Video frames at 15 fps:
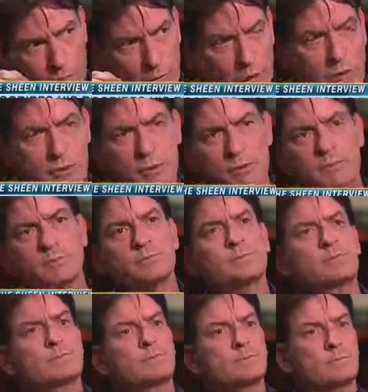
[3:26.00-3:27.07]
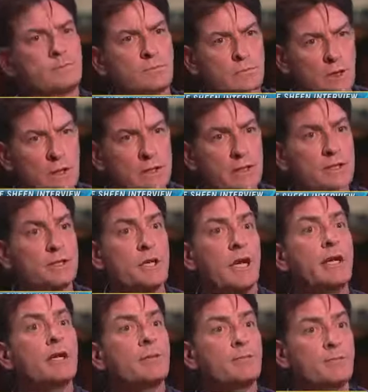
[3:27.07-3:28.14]
focus. Mm-hmm. It's
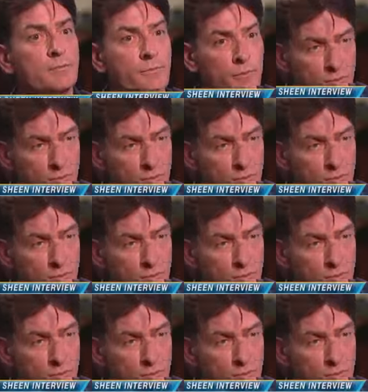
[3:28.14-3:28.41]
exciting.